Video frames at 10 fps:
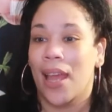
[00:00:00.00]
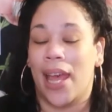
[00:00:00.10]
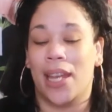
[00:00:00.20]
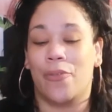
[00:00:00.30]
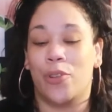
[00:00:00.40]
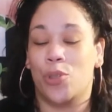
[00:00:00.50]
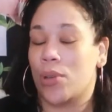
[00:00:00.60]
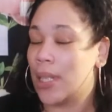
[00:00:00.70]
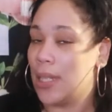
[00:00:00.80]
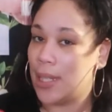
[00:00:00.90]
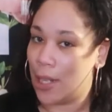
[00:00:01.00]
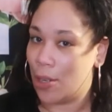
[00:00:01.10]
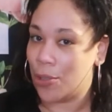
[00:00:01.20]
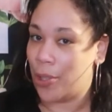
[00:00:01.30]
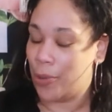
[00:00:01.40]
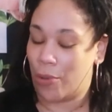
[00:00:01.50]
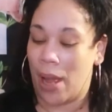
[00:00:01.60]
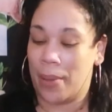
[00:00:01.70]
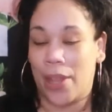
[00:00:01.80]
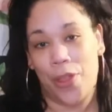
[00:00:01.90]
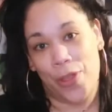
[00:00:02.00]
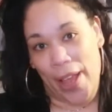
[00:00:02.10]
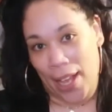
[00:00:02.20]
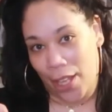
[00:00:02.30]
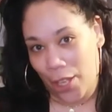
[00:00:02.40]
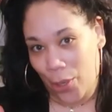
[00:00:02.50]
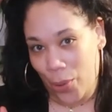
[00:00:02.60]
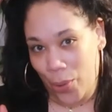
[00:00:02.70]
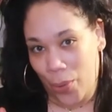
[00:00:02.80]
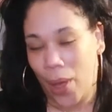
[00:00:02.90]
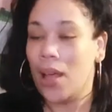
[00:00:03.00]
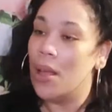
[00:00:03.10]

And if you do consider subscribing, thank you.